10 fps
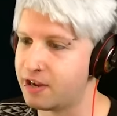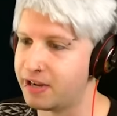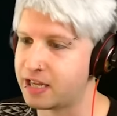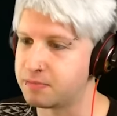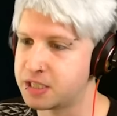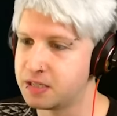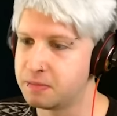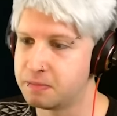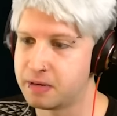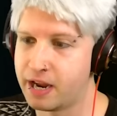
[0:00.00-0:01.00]
here he comes.
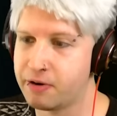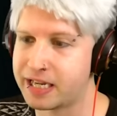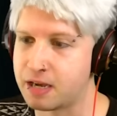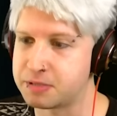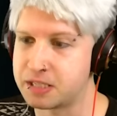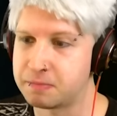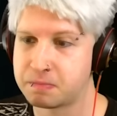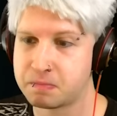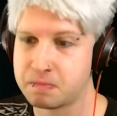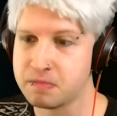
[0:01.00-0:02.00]
Here he
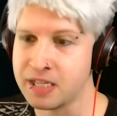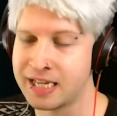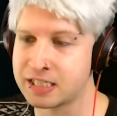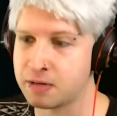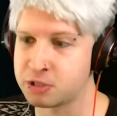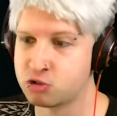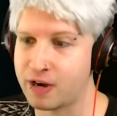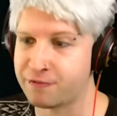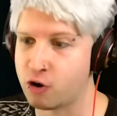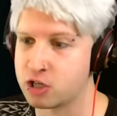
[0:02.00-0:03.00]
comes. He's coming
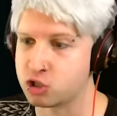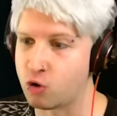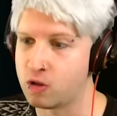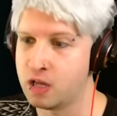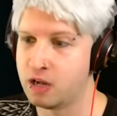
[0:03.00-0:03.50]
straight for our soul.